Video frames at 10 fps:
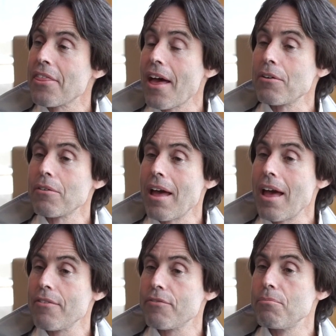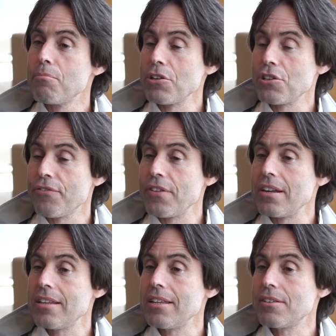I don't have much
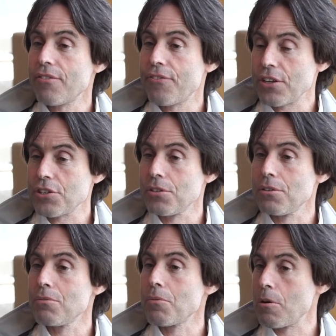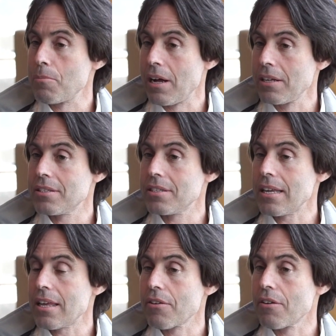affinity to fictional robots
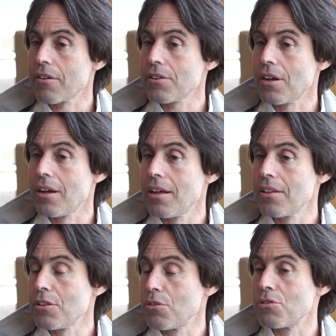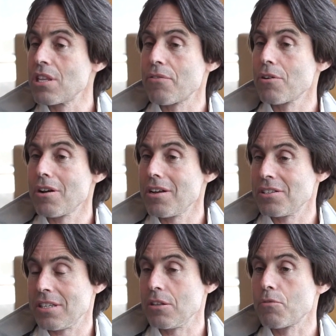either. Uh, you know, there's never a
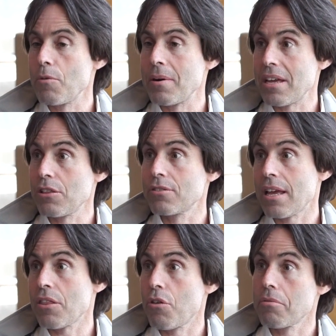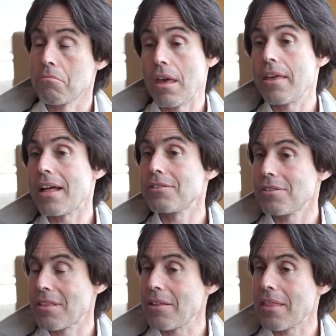single robot I looked at and thought, hey, that,
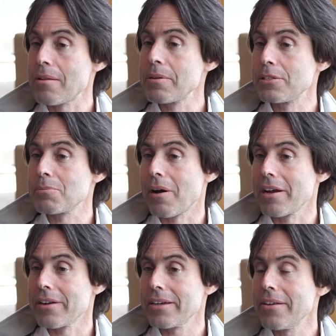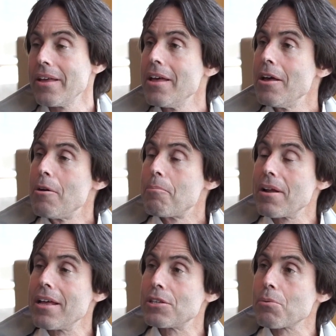that, will be inspiring.
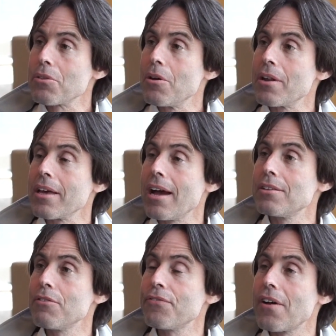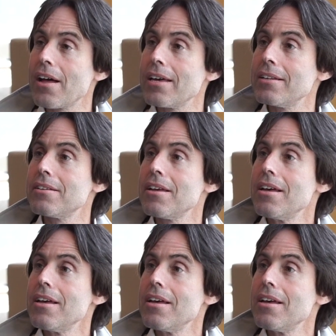But it's worth noting, I do find